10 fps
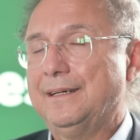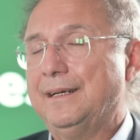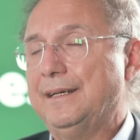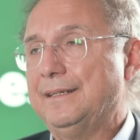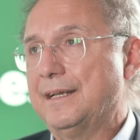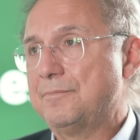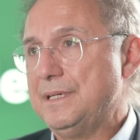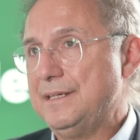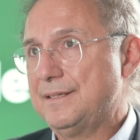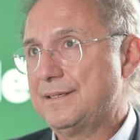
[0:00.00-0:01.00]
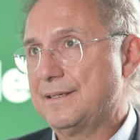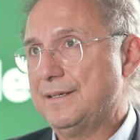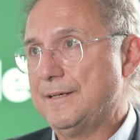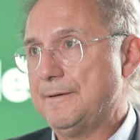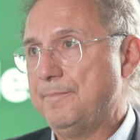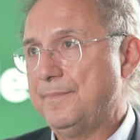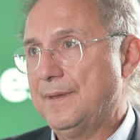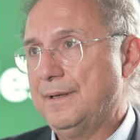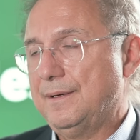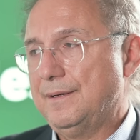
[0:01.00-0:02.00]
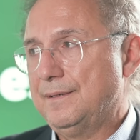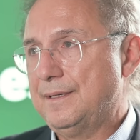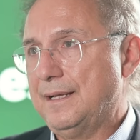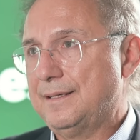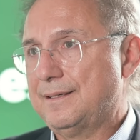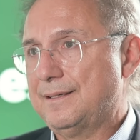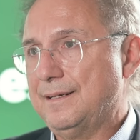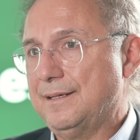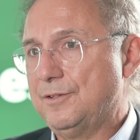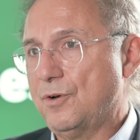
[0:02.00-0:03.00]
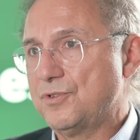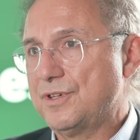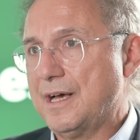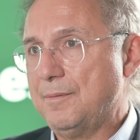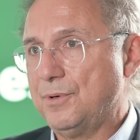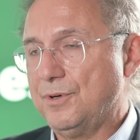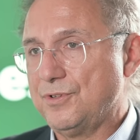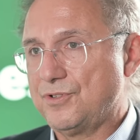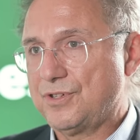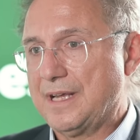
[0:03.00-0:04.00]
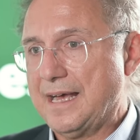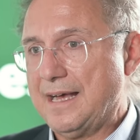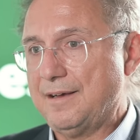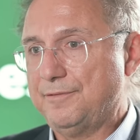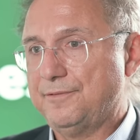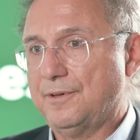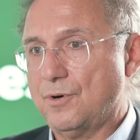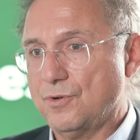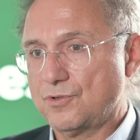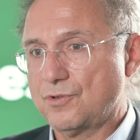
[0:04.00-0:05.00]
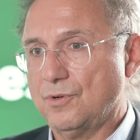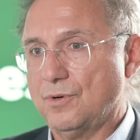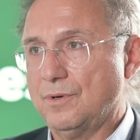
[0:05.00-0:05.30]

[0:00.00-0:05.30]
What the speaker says: And that means that those numbers have also